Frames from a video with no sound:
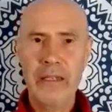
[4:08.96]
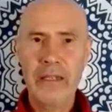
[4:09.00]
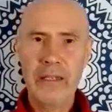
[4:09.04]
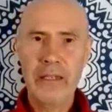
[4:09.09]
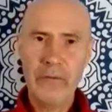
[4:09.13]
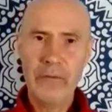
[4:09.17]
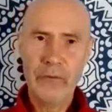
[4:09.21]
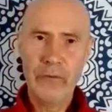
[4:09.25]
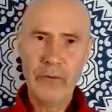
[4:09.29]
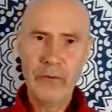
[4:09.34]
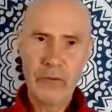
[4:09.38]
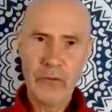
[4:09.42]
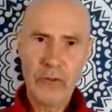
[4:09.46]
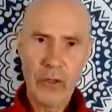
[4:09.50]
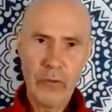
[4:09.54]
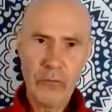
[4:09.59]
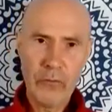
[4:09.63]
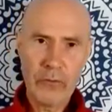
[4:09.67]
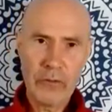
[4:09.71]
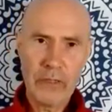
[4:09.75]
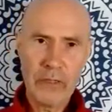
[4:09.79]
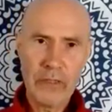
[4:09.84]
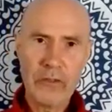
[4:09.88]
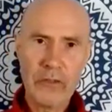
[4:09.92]
if you
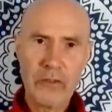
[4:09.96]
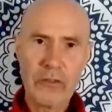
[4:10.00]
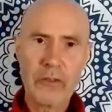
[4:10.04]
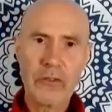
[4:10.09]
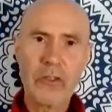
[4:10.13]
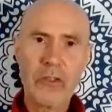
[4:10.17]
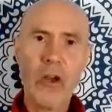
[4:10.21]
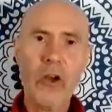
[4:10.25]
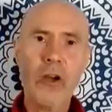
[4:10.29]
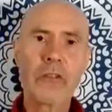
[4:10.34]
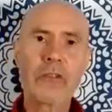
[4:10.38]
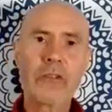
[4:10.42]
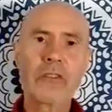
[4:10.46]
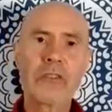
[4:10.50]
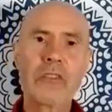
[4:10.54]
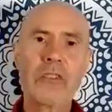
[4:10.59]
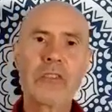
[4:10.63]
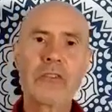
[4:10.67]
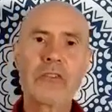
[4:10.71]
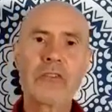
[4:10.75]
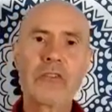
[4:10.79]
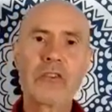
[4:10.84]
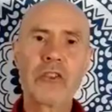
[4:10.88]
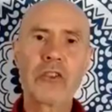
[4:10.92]
don't dis-
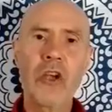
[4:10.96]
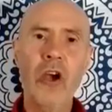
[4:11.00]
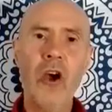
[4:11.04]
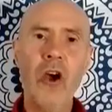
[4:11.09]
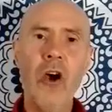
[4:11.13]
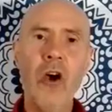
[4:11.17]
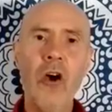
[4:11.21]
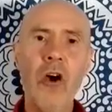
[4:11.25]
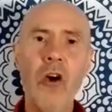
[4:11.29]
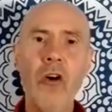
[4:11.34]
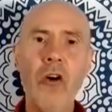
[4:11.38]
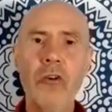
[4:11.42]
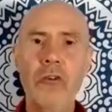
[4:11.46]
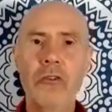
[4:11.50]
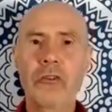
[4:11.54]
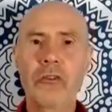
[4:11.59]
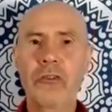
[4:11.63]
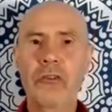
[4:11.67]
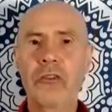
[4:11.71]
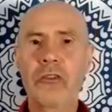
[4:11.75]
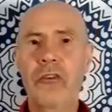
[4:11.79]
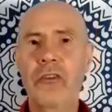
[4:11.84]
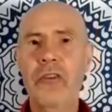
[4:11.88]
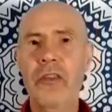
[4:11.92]

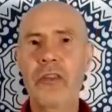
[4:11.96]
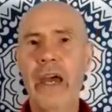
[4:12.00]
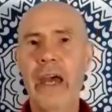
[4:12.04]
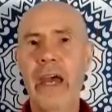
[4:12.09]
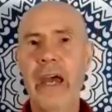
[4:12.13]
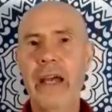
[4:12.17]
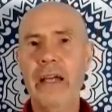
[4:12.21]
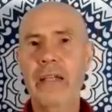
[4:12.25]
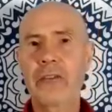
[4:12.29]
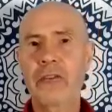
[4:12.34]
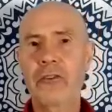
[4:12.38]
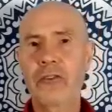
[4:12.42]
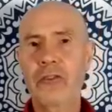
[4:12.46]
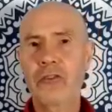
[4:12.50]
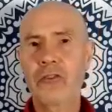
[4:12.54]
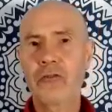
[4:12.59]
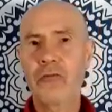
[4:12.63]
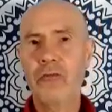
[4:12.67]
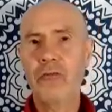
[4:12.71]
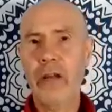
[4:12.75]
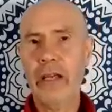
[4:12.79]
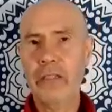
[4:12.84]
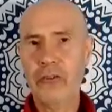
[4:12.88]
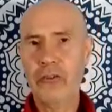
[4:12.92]
discharge that
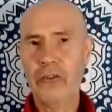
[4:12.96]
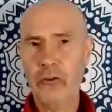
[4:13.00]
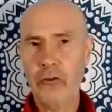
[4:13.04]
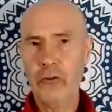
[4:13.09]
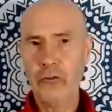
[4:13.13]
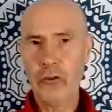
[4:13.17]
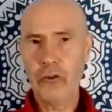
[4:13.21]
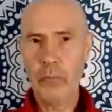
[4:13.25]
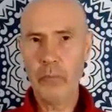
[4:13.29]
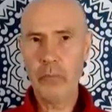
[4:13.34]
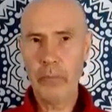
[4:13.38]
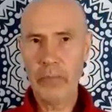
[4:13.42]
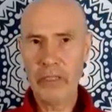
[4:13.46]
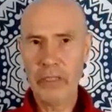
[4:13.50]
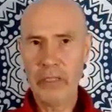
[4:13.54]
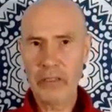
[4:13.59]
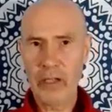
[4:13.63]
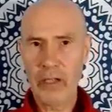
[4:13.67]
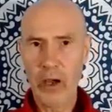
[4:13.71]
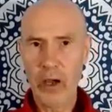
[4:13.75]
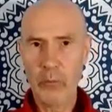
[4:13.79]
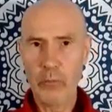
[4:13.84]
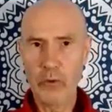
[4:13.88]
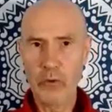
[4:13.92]
stress, you can
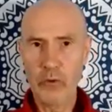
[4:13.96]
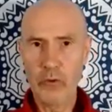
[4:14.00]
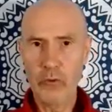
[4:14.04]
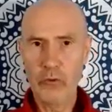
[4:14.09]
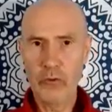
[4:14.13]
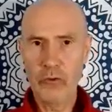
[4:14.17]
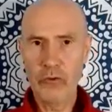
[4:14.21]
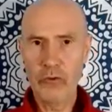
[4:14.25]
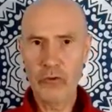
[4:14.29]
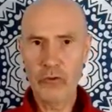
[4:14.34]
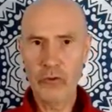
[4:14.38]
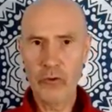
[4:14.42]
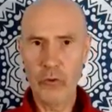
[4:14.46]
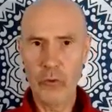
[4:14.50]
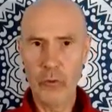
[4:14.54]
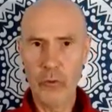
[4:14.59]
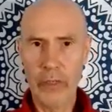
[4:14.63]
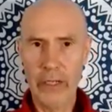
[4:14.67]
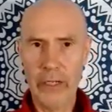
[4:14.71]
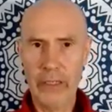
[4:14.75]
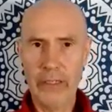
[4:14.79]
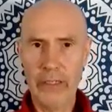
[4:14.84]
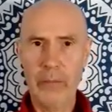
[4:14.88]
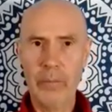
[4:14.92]
become used to
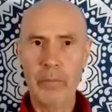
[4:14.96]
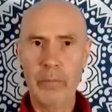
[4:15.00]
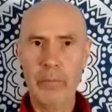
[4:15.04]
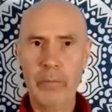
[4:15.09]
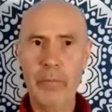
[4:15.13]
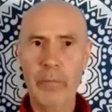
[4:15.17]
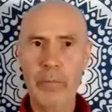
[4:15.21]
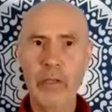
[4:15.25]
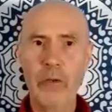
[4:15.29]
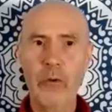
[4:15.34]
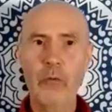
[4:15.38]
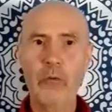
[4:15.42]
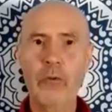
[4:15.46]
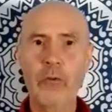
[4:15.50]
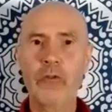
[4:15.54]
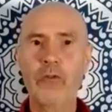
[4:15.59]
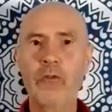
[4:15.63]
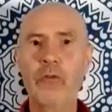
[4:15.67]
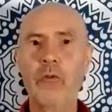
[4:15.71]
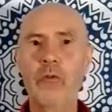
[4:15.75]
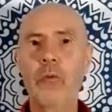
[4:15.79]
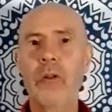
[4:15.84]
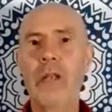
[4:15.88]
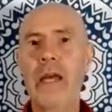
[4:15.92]
it and it builds
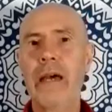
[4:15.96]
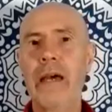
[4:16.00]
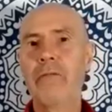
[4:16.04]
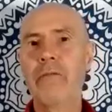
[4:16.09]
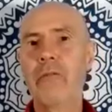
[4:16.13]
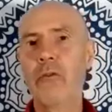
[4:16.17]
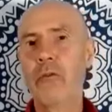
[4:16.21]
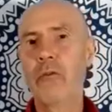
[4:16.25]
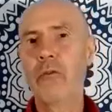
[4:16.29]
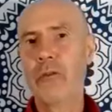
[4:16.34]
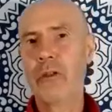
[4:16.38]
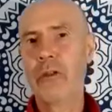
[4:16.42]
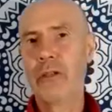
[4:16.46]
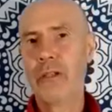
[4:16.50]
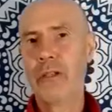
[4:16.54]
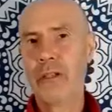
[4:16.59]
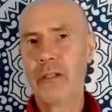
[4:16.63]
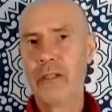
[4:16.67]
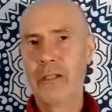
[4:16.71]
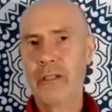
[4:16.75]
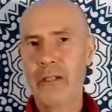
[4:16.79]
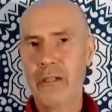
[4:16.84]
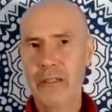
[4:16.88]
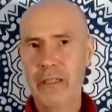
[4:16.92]
to a level
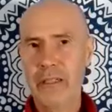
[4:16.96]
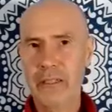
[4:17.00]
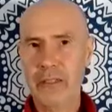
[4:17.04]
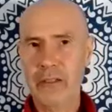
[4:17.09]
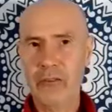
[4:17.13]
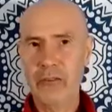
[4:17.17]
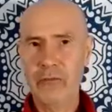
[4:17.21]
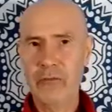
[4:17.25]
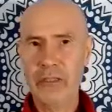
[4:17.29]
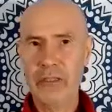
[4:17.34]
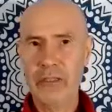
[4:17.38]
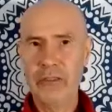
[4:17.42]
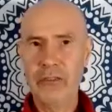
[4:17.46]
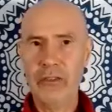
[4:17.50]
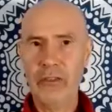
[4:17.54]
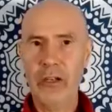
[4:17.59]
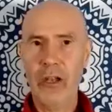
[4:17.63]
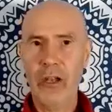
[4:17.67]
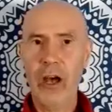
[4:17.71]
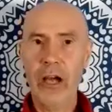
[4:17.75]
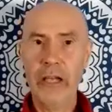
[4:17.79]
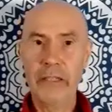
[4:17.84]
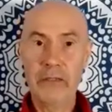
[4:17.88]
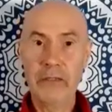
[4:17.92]
and it
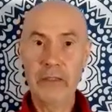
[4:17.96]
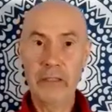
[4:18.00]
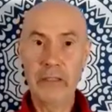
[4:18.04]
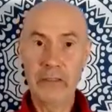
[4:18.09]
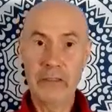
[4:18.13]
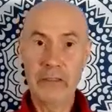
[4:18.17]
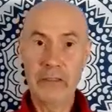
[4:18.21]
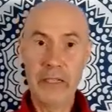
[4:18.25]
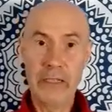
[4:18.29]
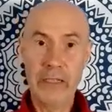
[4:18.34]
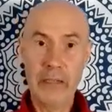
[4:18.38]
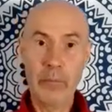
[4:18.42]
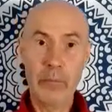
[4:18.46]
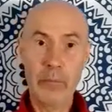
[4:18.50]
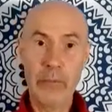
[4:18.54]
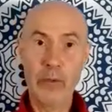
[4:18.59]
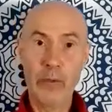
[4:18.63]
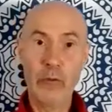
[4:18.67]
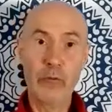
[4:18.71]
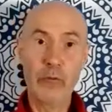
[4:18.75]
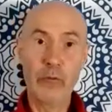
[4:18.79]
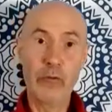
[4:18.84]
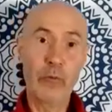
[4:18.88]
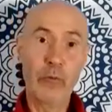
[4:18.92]
crystallizes and it
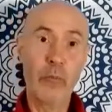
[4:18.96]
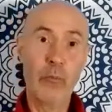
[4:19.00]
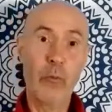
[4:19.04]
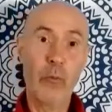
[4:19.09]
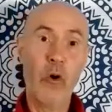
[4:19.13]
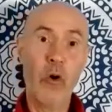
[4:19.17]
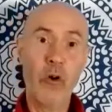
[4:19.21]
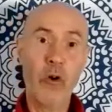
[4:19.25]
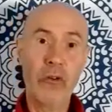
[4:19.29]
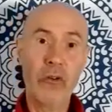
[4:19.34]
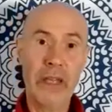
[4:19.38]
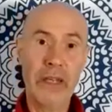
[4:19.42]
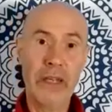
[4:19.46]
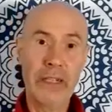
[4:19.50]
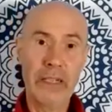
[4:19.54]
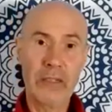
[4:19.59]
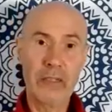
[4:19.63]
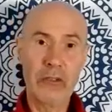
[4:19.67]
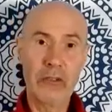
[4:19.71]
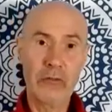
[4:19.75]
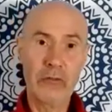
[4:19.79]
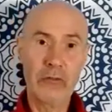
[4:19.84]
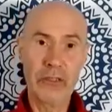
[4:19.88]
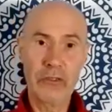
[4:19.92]
builds more and then it
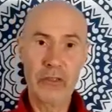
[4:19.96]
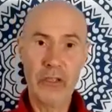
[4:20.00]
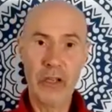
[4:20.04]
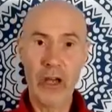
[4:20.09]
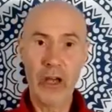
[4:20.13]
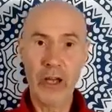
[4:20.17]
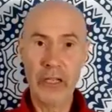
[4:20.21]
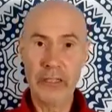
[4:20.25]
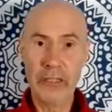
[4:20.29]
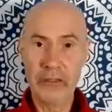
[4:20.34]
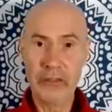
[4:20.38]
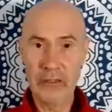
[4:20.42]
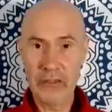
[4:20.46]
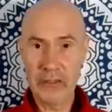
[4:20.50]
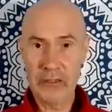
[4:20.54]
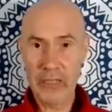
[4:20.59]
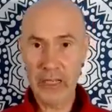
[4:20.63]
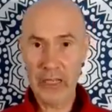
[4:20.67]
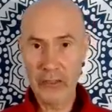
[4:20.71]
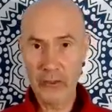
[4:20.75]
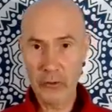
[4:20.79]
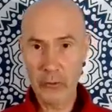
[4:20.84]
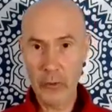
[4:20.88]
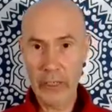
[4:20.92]
crystallizes
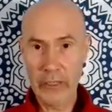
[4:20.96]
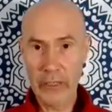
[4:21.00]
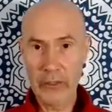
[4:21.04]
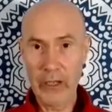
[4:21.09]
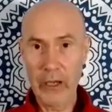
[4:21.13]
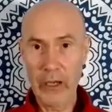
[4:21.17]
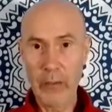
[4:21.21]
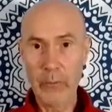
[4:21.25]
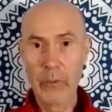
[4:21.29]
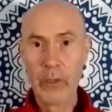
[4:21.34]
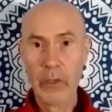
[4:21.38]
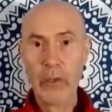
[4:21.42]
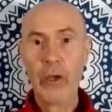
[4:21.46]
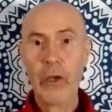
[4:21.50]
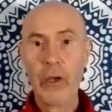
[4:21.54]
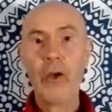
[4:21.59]
again. You end up